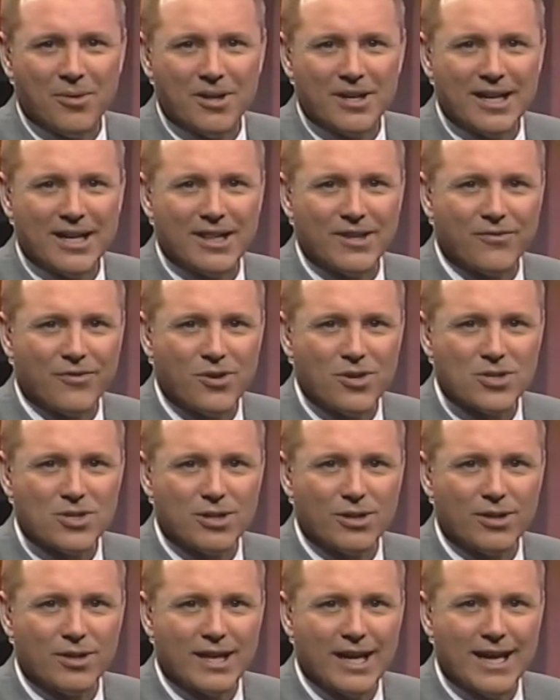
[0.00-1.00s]
We're getting the
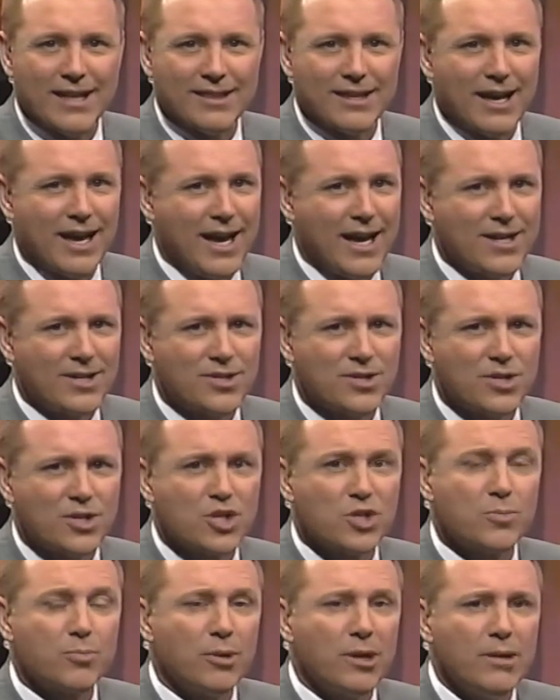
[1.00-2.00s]
first look at the hottest
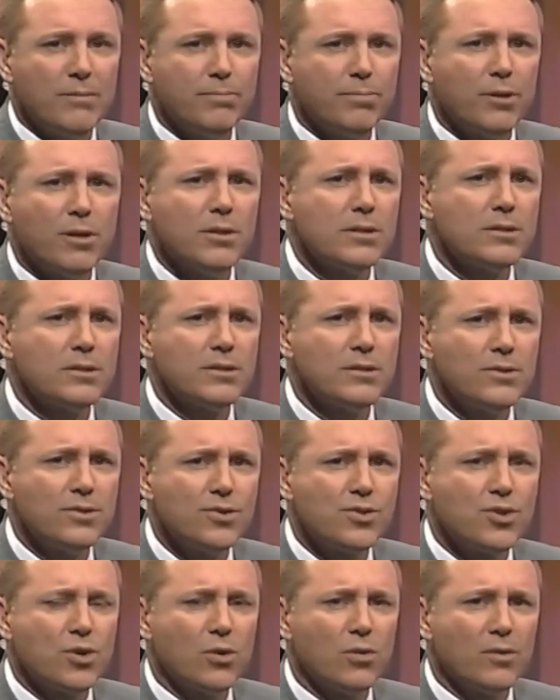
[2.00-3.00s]
spring
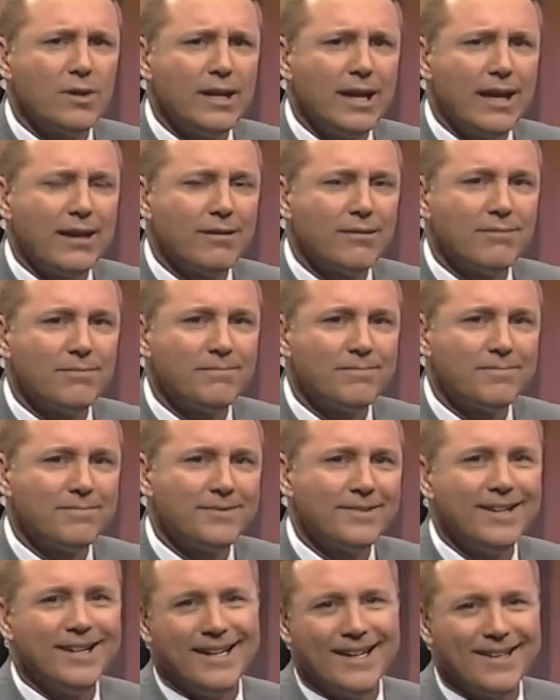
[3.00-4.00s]
purses, jewelry, and
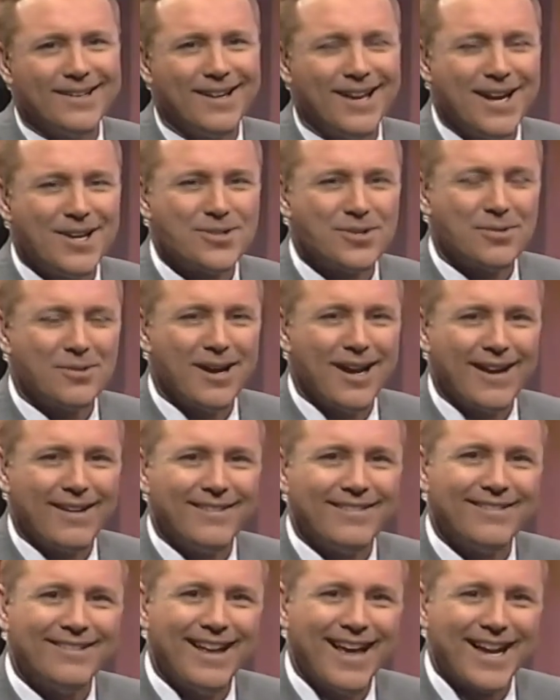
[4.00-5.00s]
lingerie.
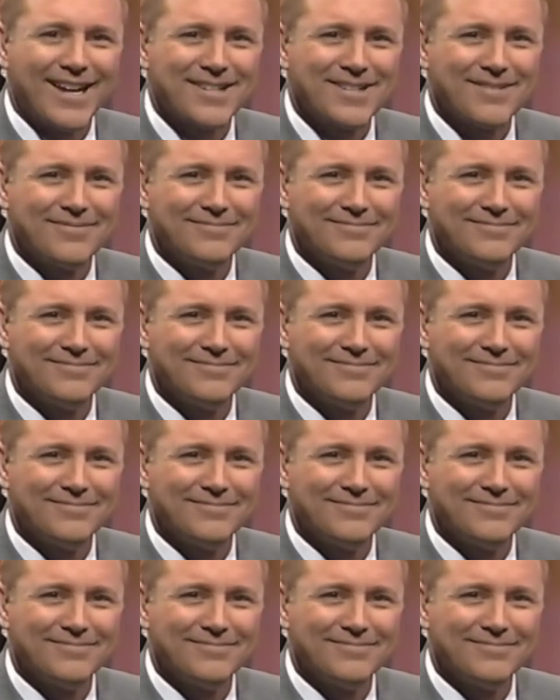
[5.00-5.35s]
Next.